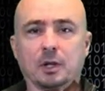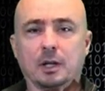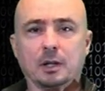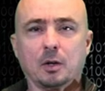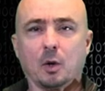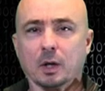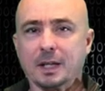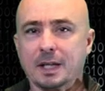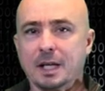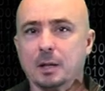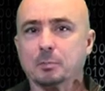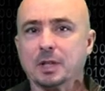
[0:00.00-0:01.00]
are
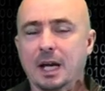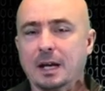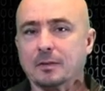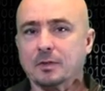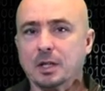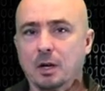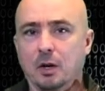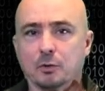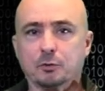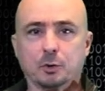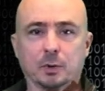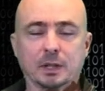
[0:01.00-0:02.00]
kept at the
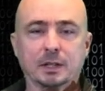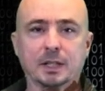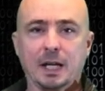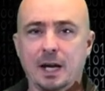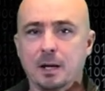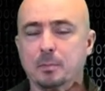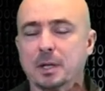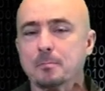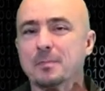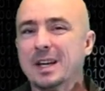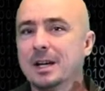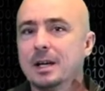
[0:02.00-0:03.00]
off-grid cabin.